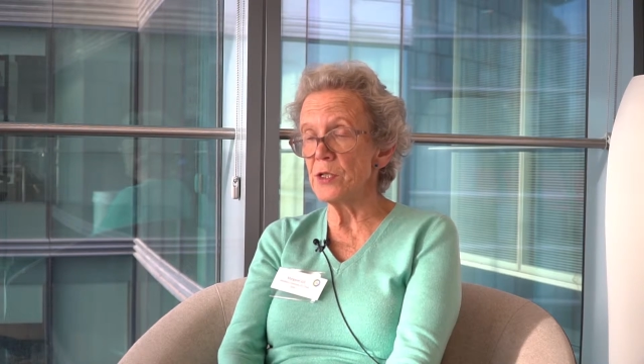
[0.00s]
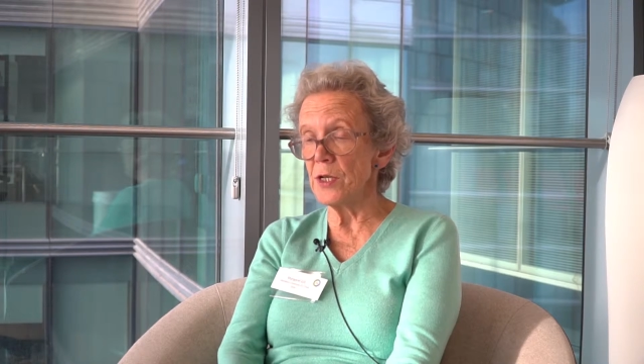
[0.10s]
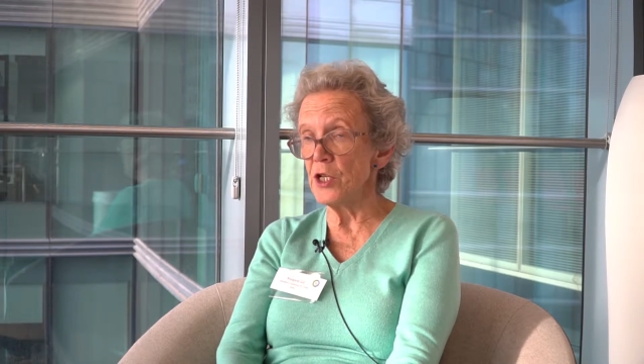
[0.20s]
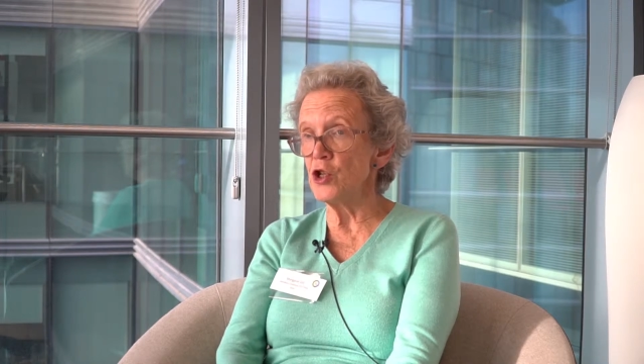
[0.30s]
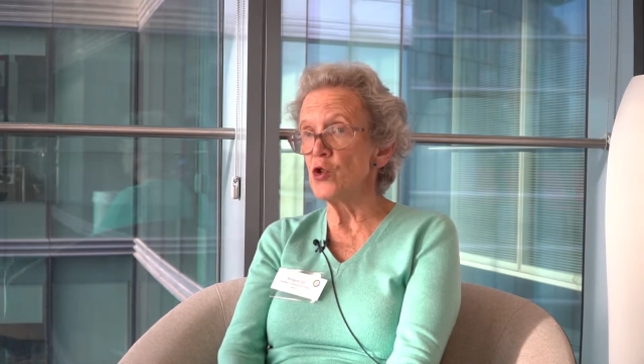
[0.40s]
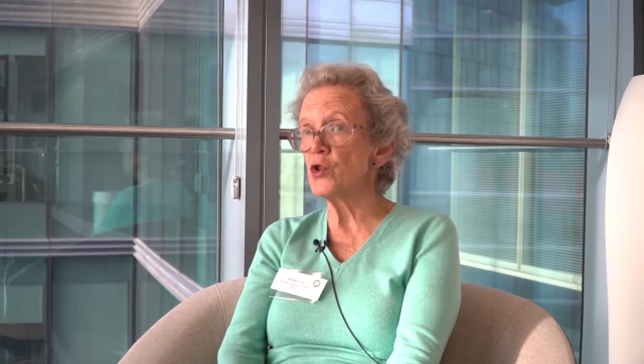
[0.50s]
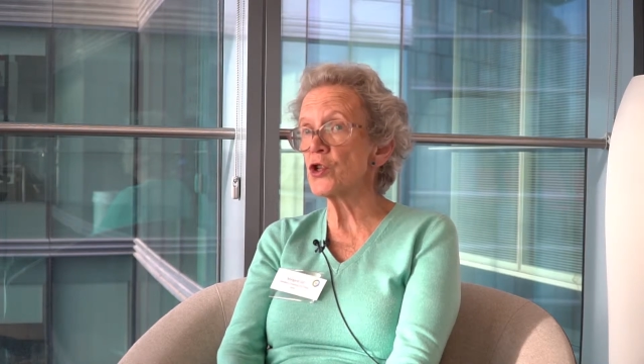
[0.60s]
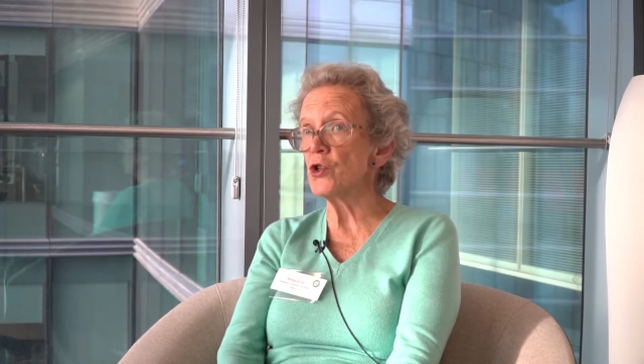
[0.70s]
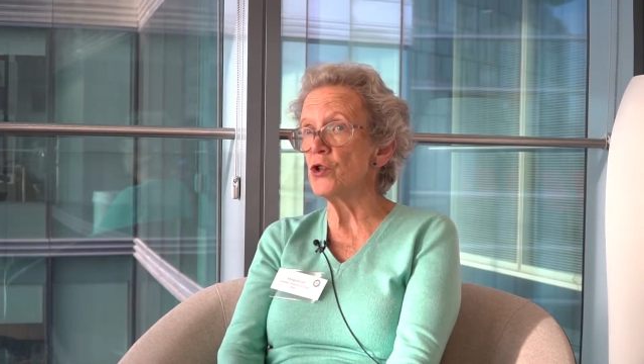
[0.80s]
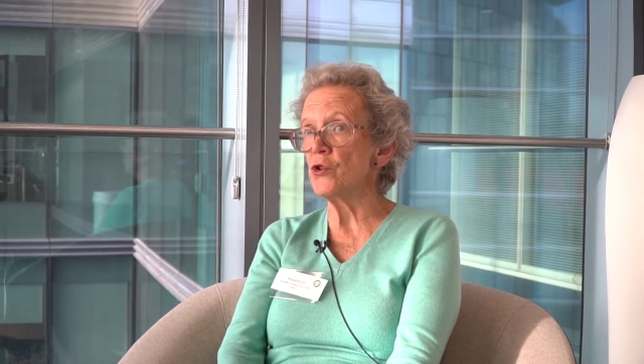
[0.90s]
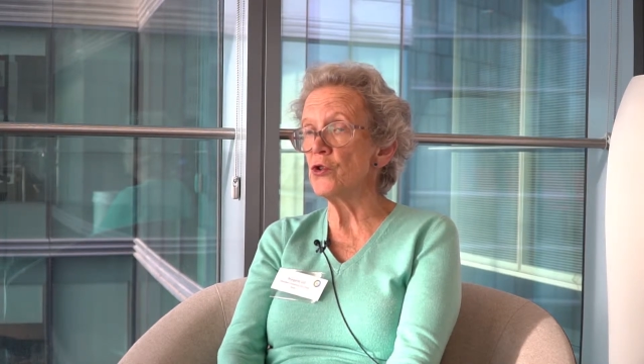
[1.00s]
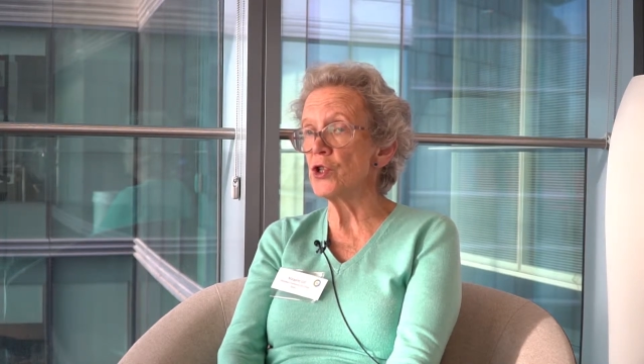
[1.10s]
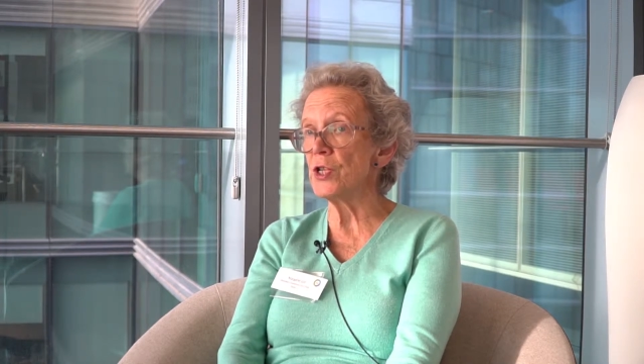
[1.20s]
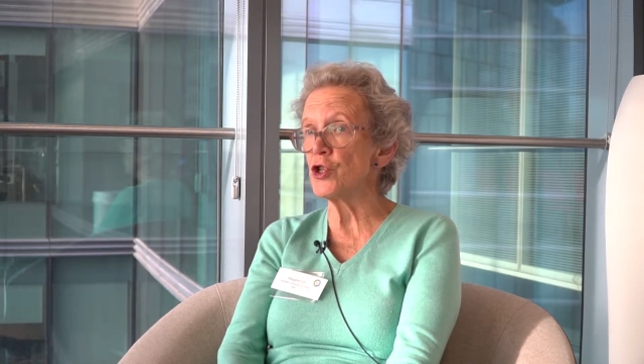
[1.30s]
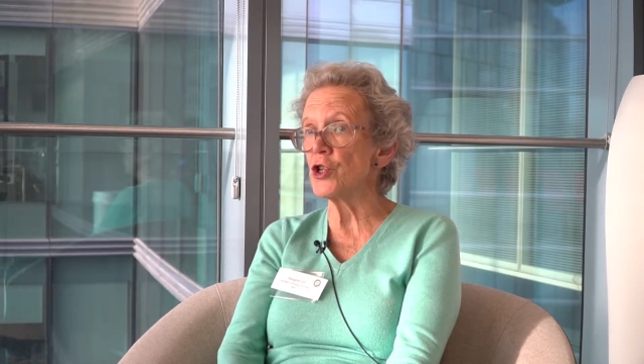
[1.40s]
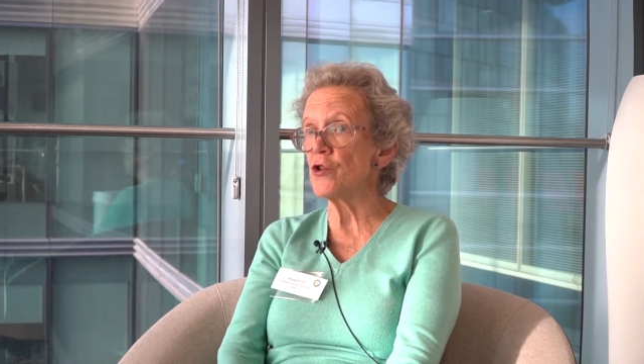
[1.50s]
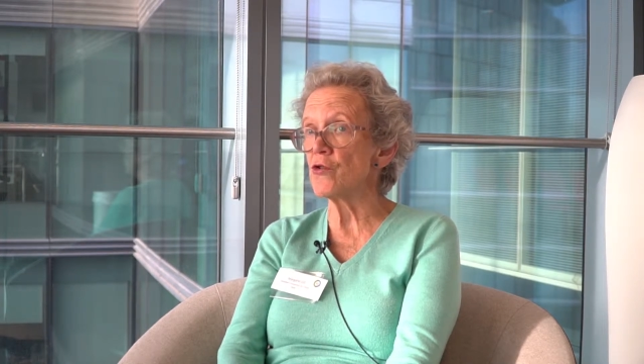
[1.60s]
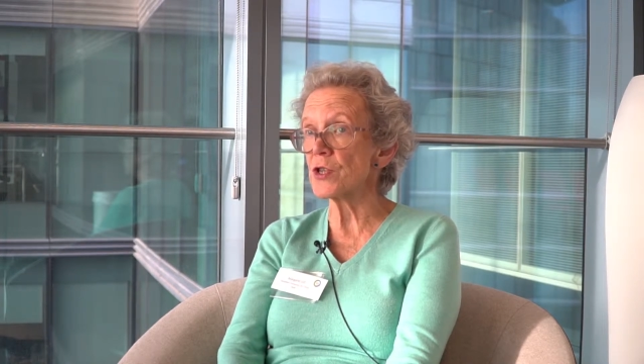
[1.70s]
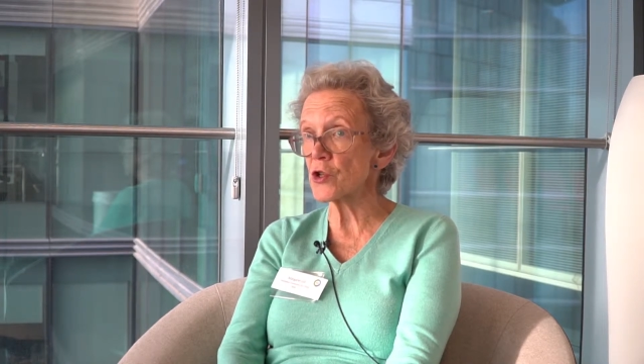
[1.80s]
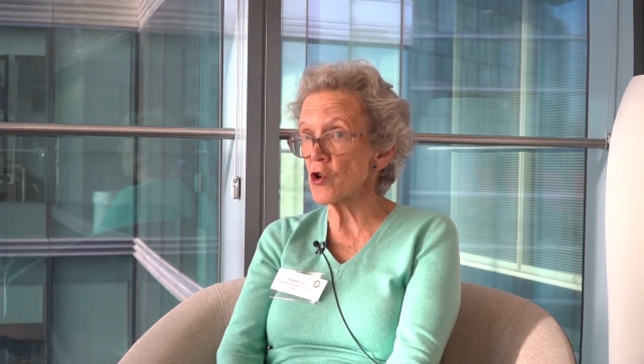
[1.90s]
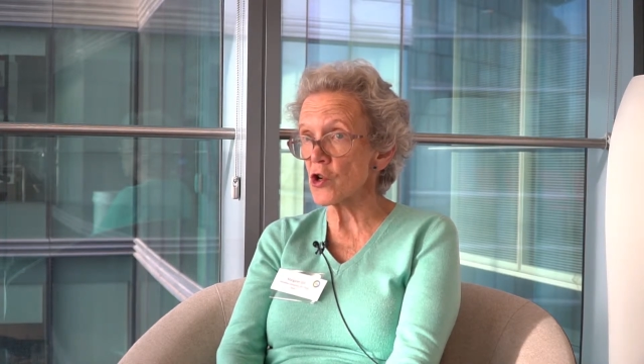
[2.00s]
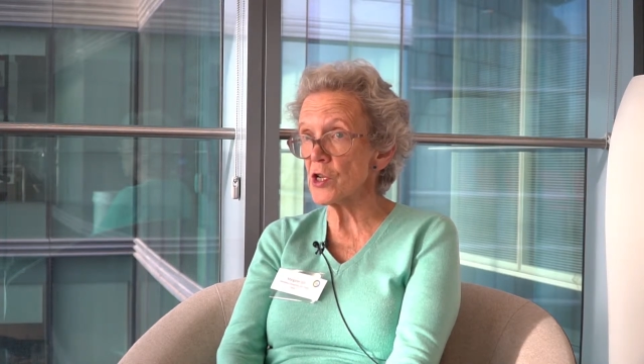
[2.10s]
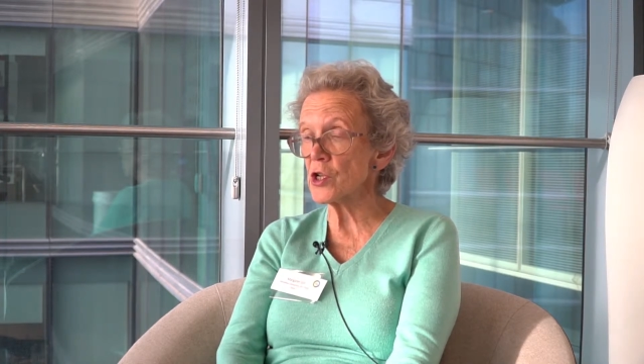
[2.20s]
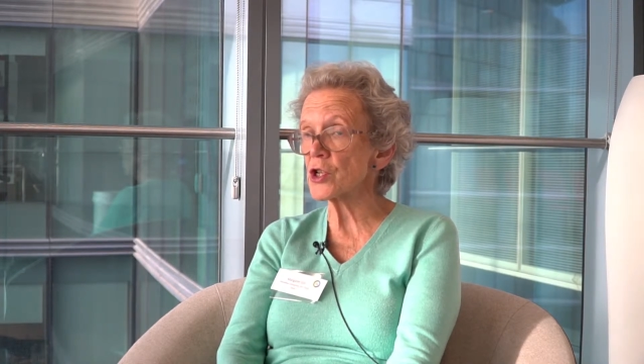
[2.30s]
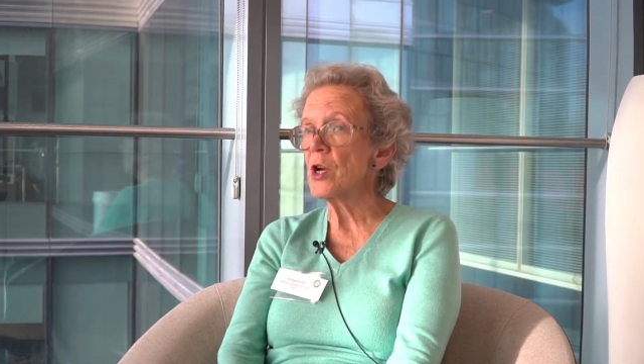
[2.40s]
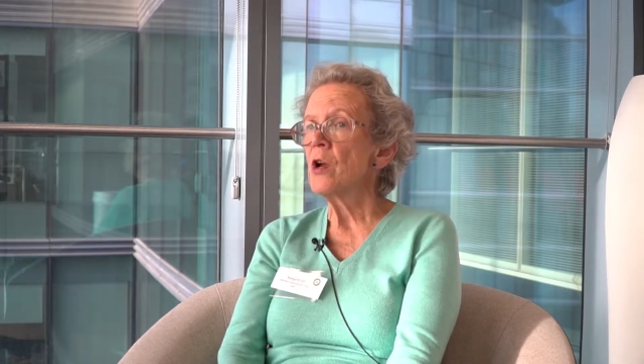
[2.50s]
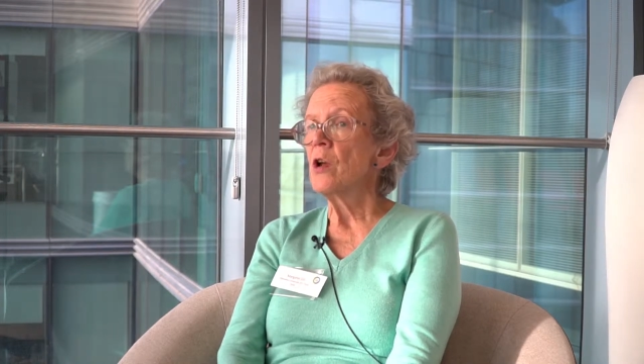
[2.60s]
EU to DG research